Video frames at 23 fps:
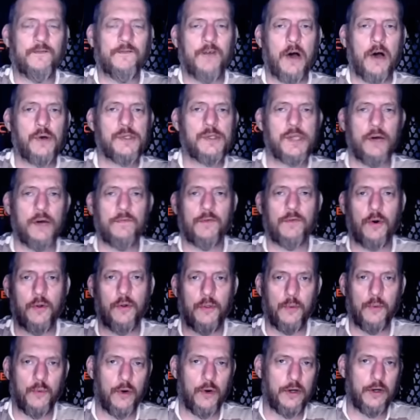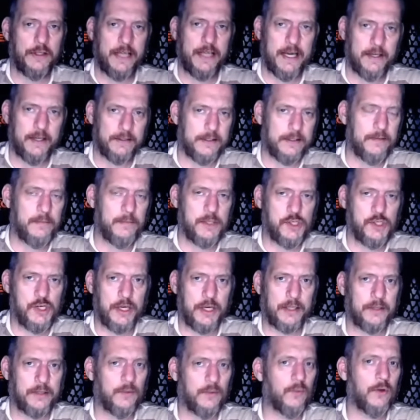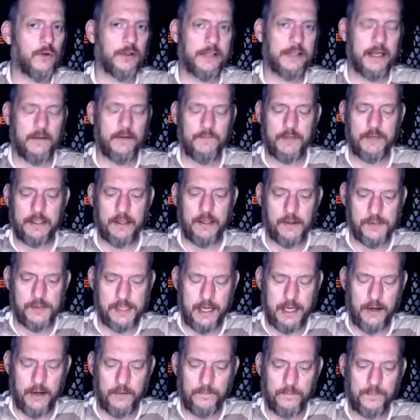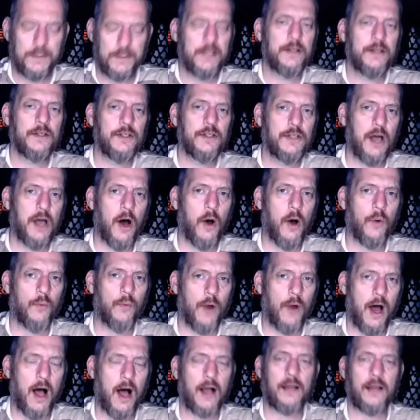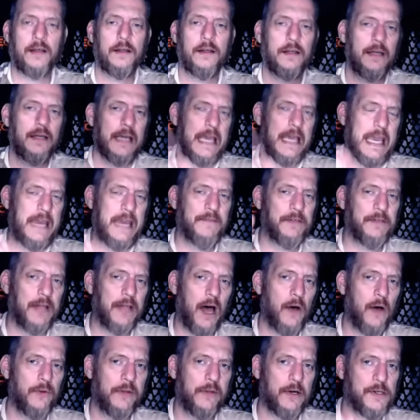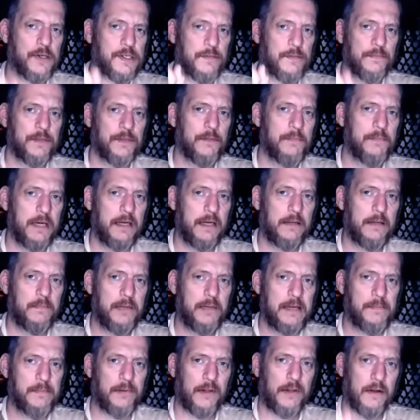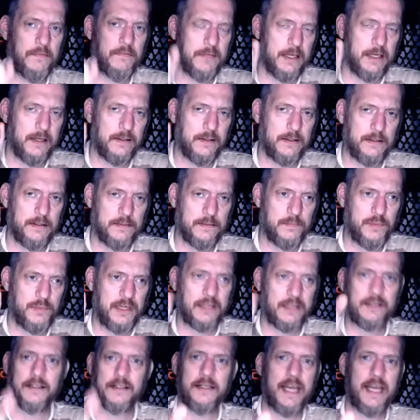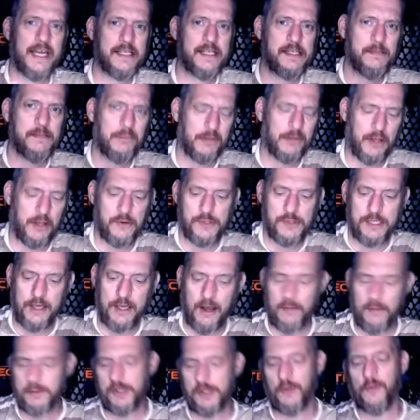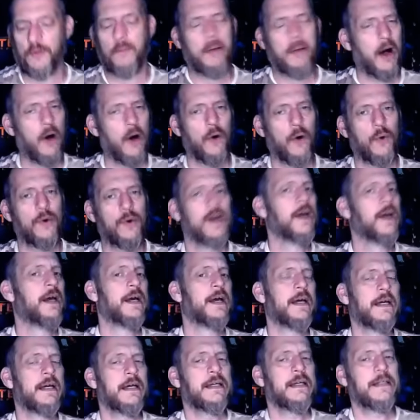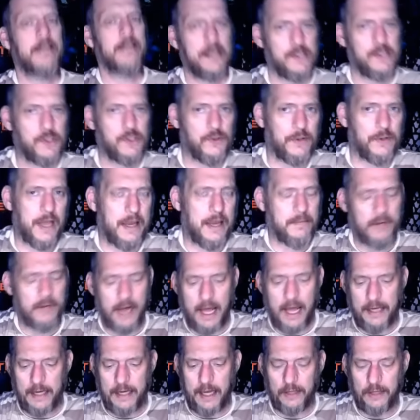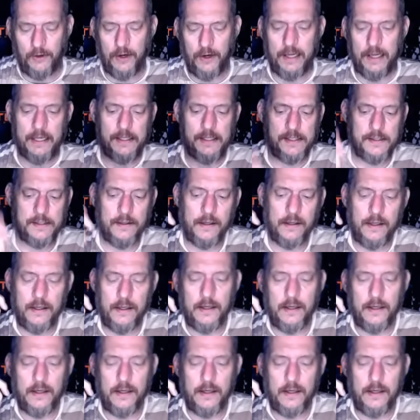the folks over on the Rundown that have been checking the Rundown videos out. Y'all rock. Even though there's some demented people over there that picked the Nancy Pelosi option on the poll yesterday, but I digress.